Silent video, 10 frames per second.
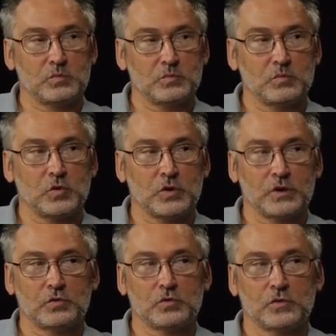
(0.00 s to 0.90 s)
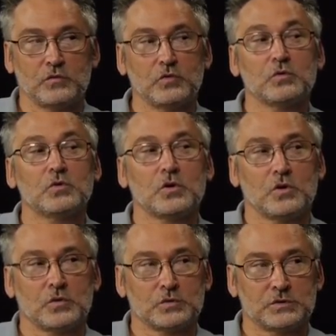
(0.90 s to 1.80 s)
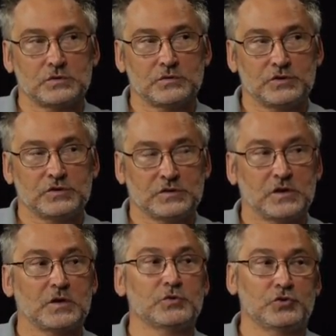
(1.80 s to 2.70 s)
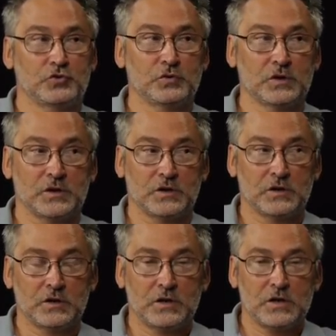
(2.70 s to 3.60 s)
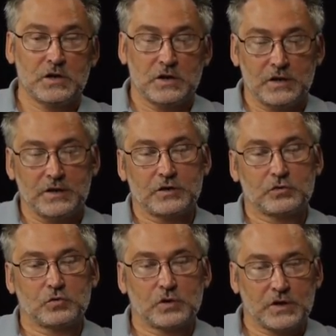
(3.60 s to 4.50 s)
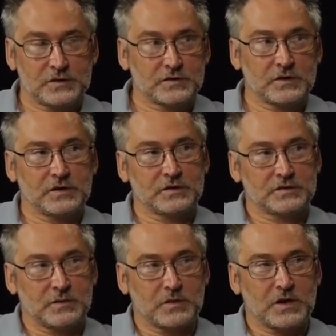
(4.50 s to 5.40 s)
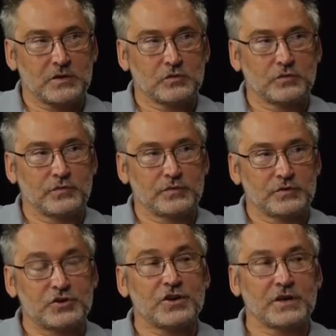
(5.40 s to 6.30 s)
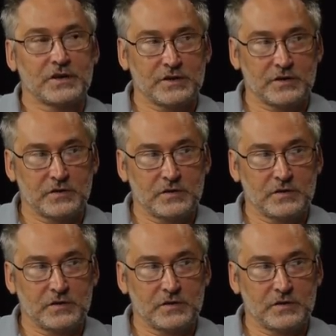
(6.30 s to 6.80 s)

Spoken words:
molecule of glucose, which is a common sugar, linked together in some kind of chain,